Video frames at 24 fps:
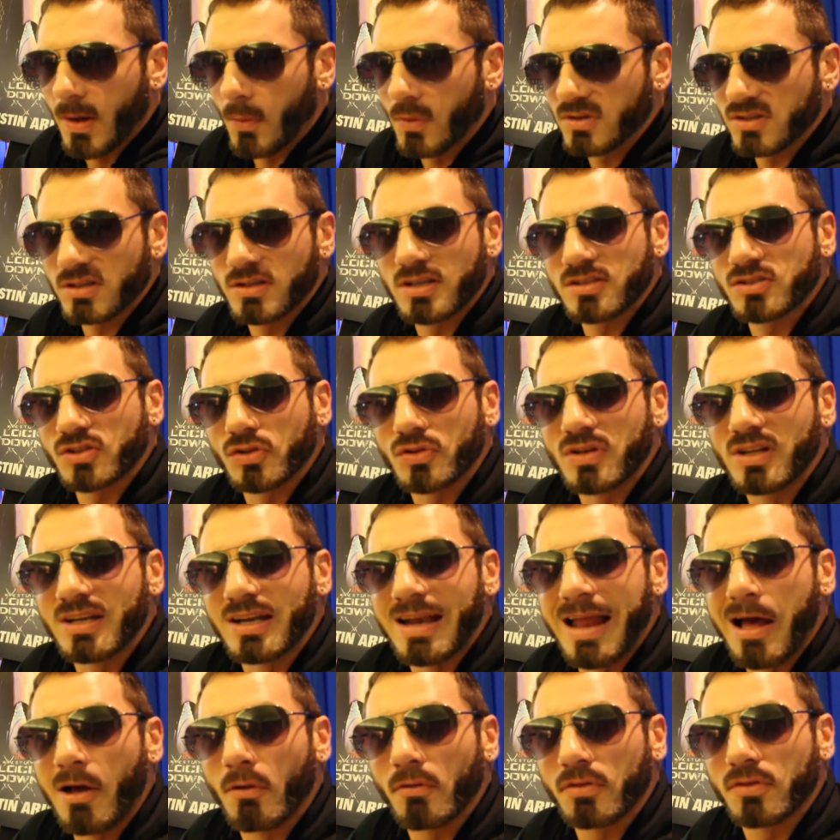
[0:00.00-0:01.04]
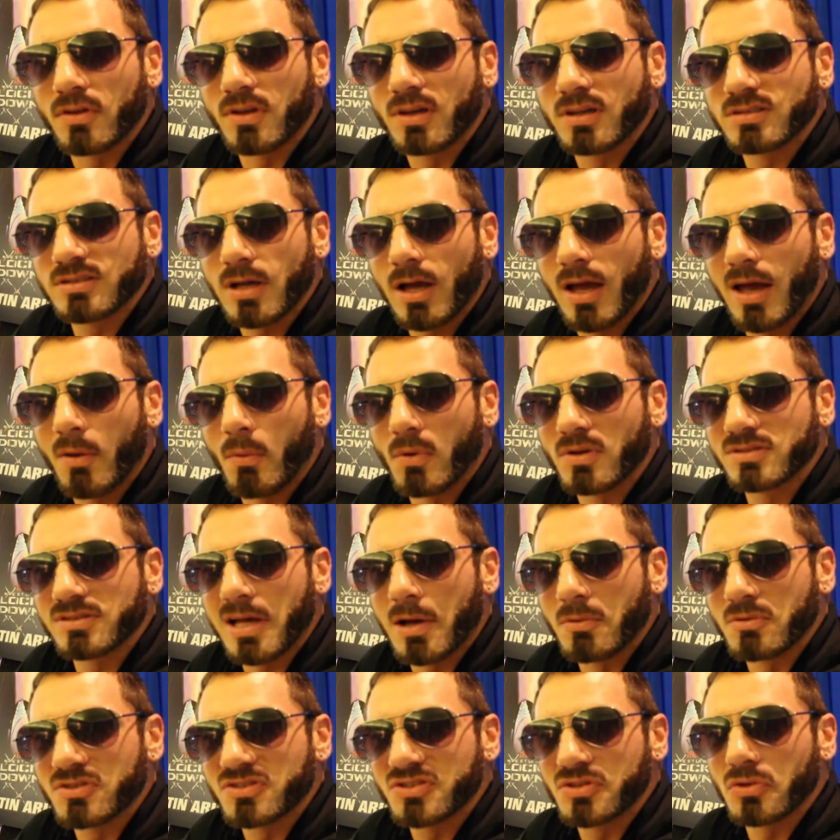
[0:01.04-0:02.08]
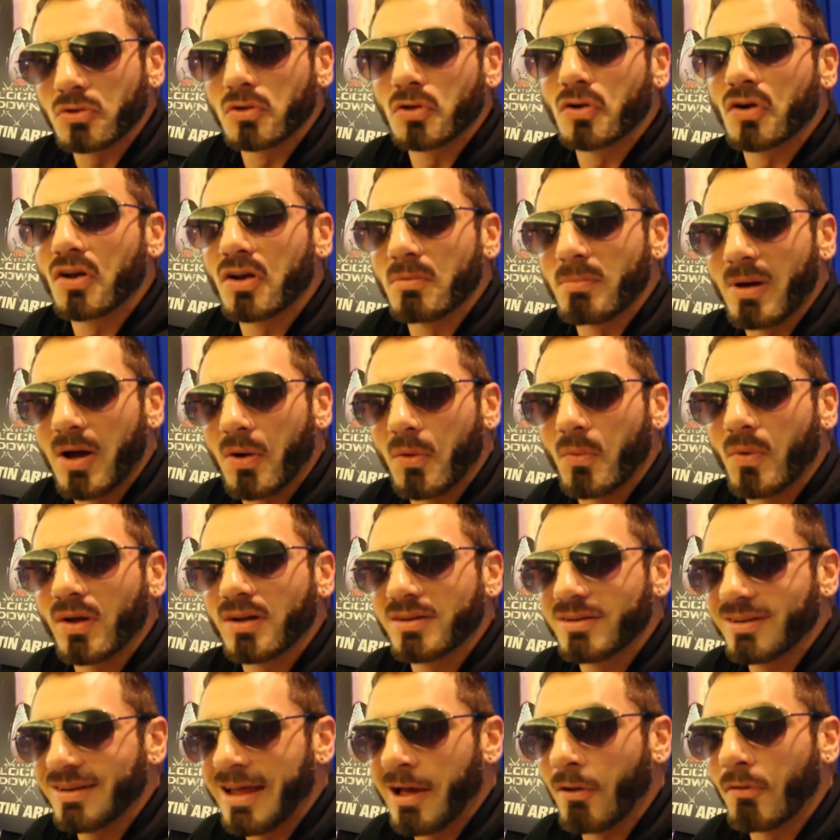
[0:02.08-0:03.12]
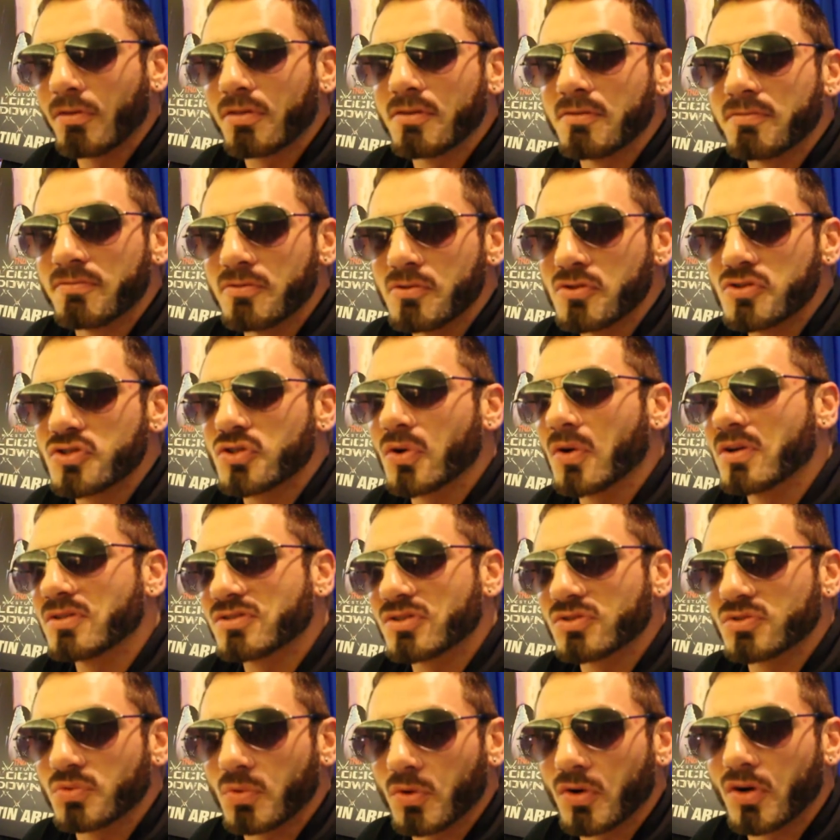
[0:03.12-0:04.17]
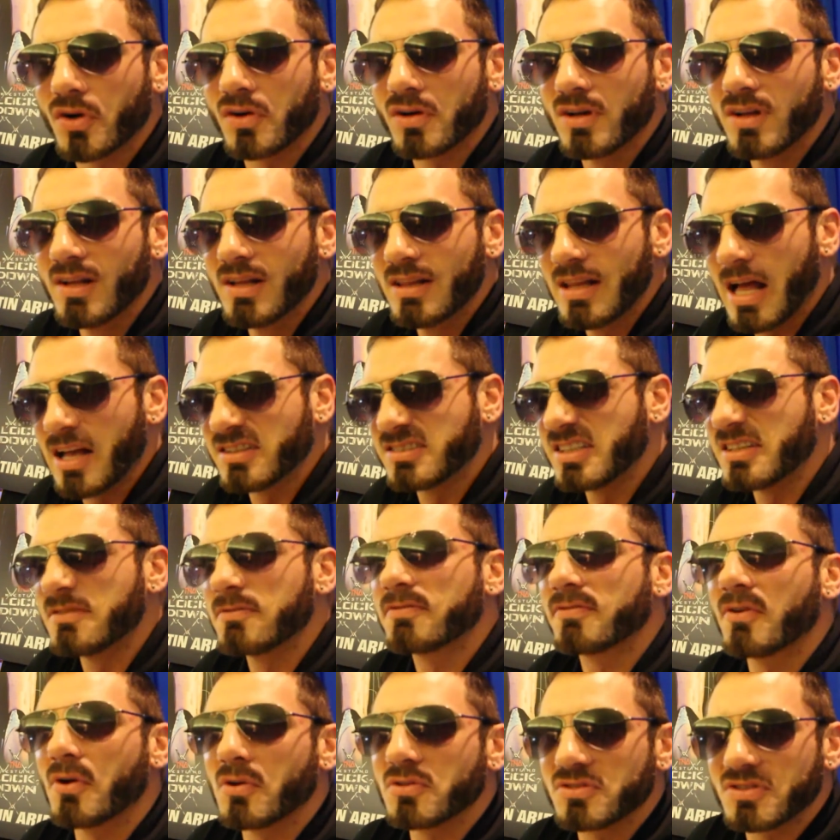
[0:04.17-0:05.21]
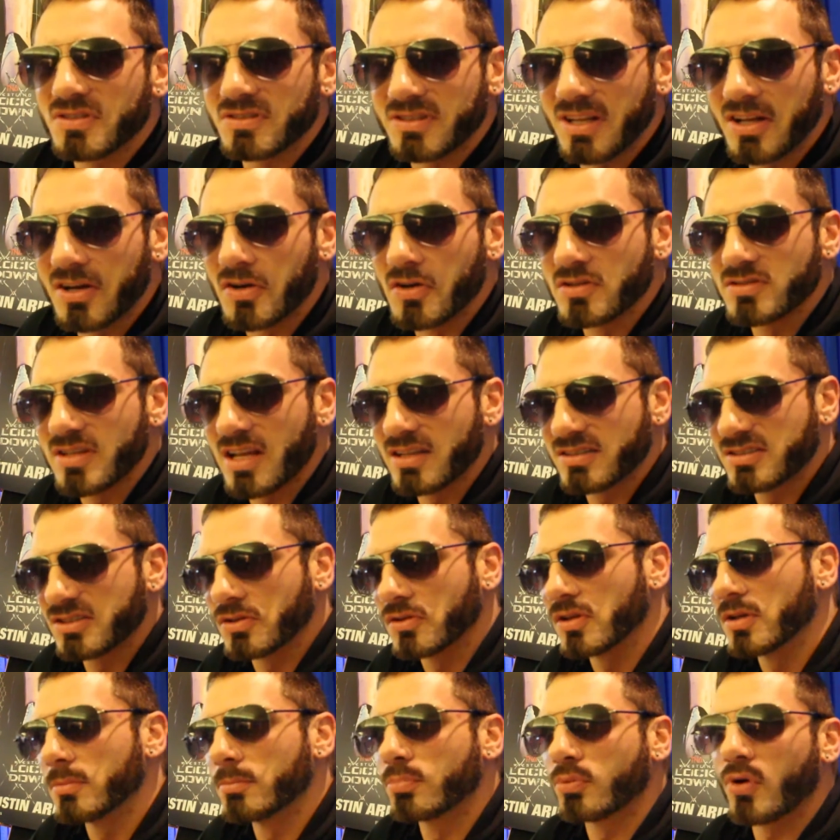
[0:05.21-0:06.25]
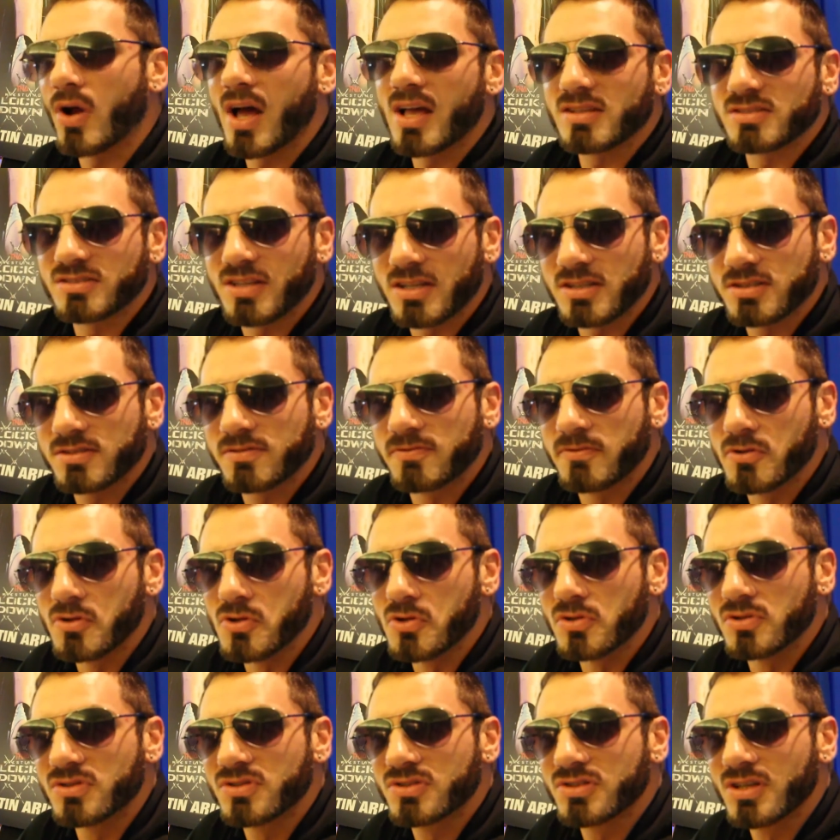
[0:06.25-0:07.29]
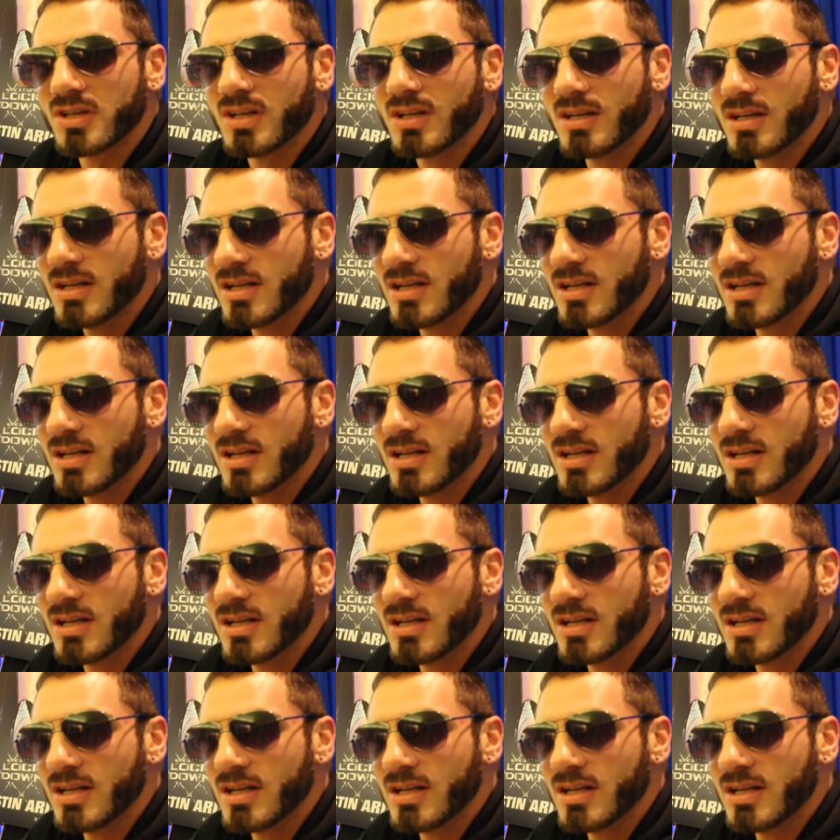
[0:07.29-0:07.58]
I wasn't necessarily eating healthy because I was still learning about what healthy food choices were. I was eating frozen dinners. I was still eating processed foods.